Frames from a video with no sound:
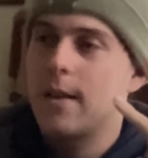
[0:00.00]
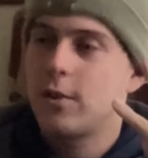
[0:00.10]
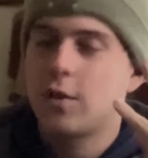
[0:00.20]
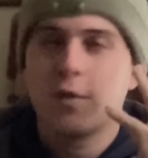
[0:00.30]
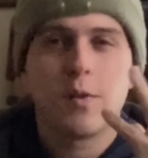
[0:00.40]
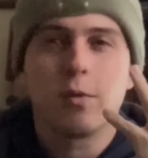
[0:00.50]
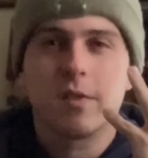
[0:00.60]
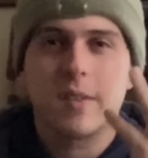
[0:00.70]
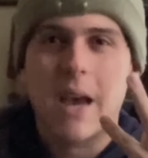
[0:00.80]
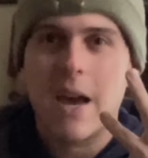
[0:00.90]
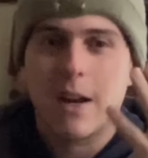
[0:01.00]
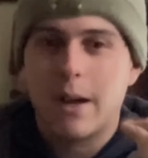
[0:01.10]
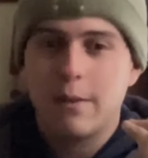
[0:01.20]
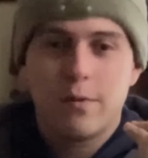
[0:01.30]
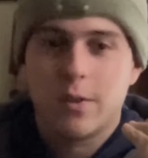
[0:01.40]
just feels sad.
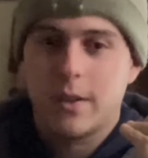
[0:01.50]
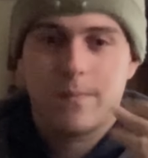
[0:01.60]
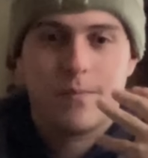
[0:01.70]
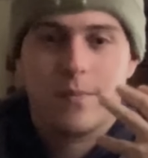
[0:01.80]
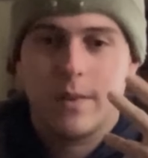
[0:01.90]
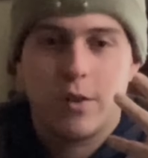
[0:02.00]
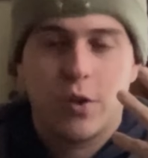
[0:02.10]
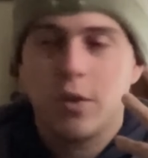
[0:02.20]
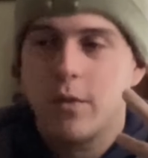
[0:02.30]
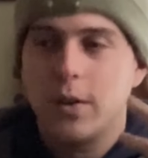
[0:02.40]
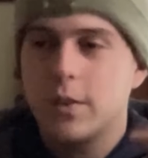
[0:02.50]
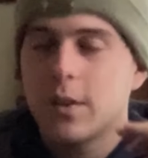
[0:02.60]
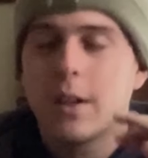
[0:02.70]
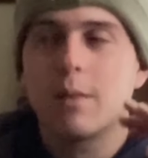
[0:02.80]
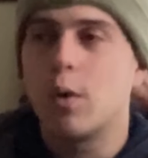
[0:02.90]
I feel like shiver. There's a
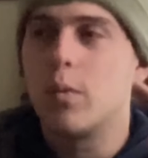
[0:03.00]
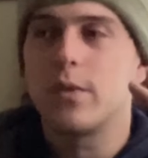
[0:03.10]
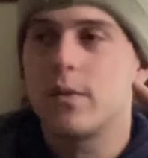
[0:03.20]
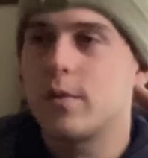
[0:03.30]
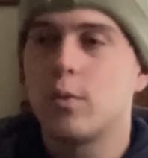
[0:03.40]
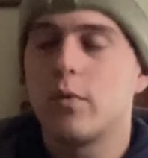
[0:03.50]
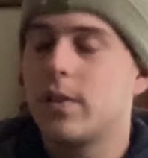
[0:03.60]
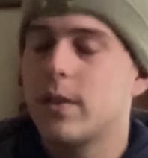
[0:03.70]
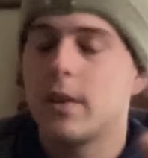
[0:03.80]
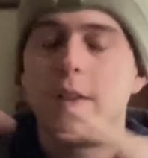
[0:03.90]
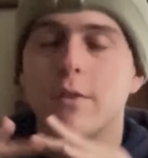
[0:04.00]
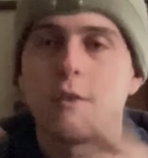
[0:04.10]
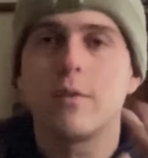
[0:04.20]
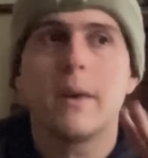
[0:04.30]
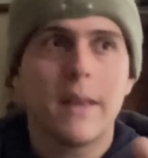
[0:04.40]
lot of moments in this movie and
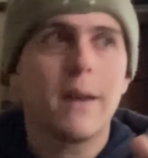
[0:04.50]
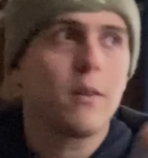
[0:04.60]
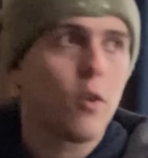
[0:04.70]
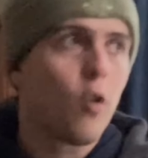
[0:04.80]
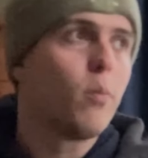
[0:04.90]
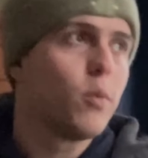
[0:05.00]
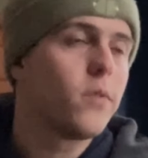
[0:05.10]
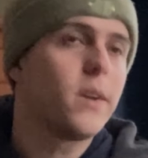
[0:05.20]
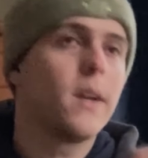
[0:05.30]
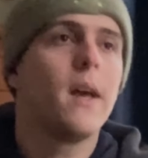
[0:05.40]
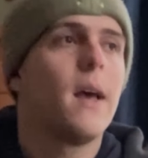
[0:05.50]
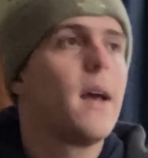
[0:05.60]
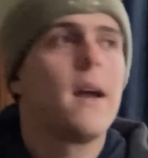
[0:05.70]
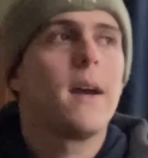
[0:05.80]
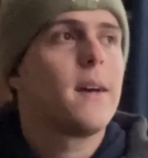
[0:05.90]
that whole movie
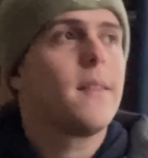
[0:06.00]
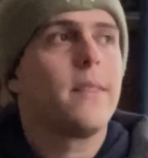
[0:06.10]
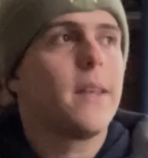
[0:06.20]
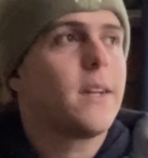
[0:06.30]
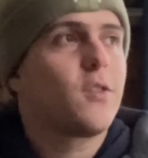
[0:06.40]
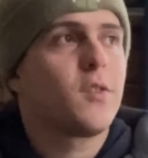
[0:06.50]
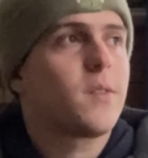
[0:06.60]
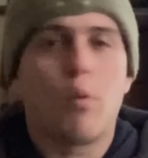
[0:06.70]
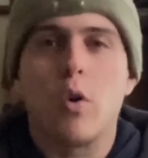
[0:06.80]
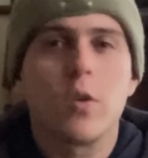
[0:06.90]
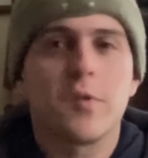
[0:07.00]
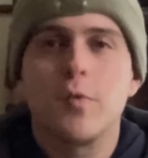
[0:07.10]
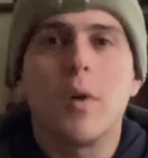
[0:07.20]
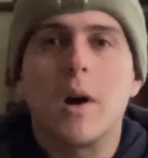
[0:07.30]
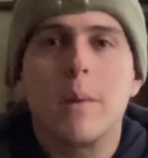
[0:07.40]
that it just boils
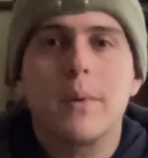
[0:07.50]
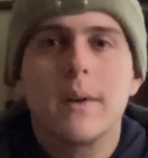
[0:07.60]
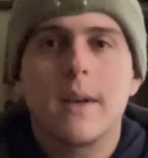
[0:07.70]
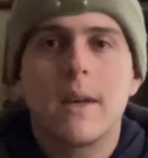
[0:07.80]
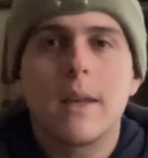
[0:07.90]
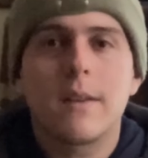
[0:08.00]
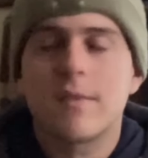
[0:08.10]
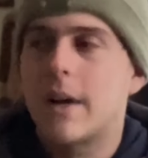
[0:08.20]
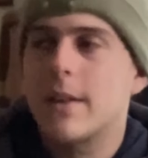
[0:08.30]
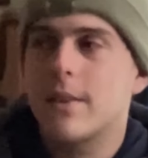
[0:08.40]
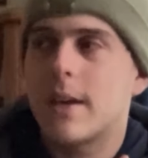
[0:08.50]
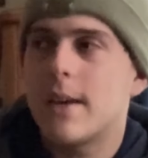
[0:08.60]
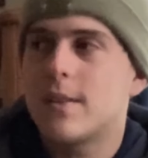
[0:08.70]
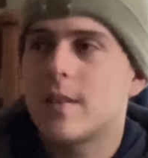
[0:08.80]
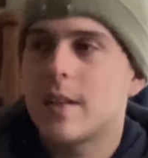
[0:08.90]
you up, and it's not the
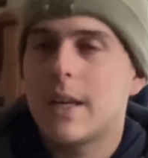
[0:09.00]
case